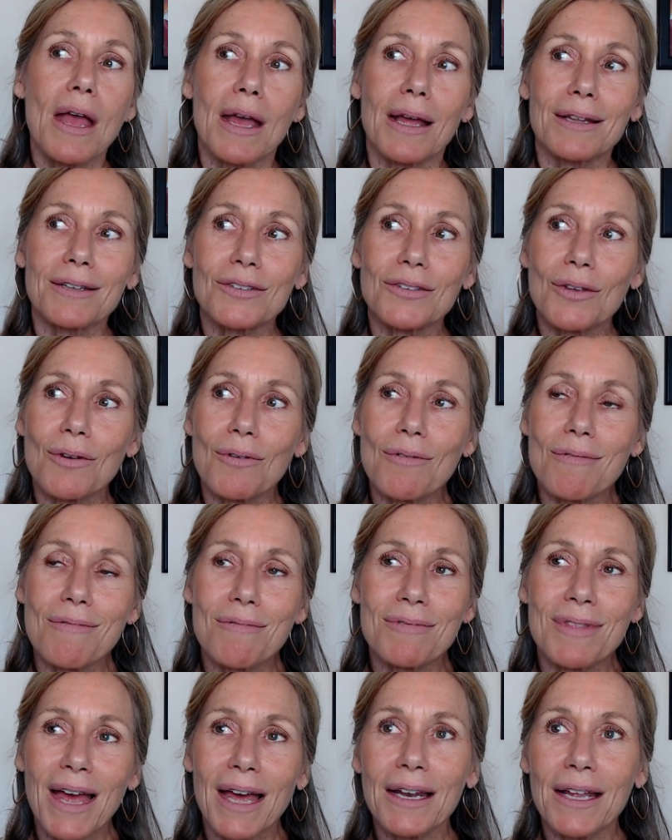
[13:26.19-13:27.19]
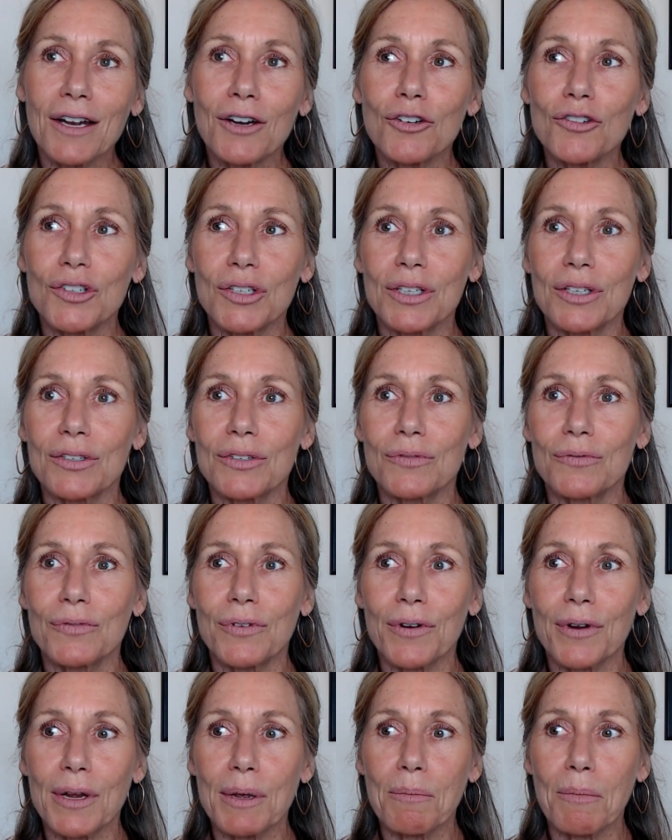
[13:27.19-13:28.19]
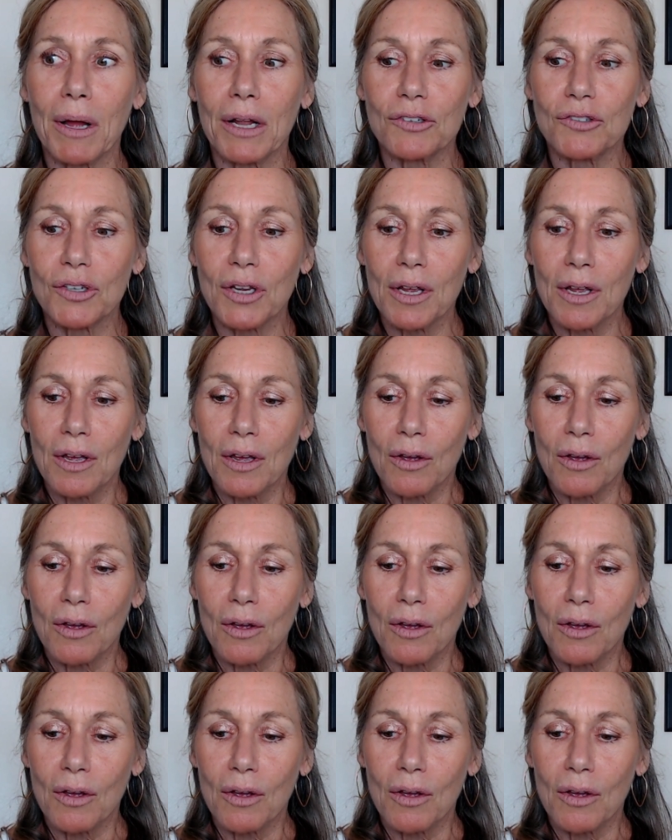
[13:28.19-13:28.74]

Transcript: And so that energy is very much